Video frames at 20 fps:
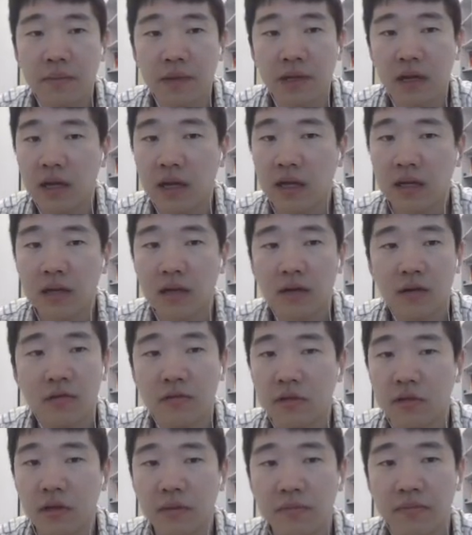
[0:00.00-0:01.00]
like
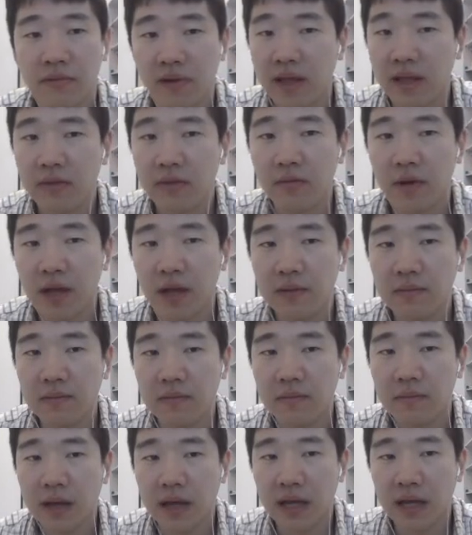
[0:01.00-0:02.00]
the plane wave
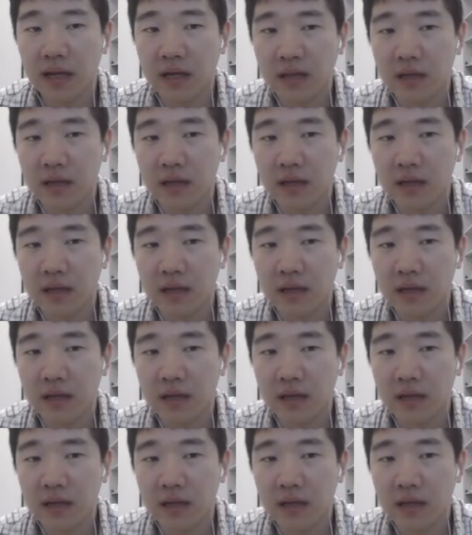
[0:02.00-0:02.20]
make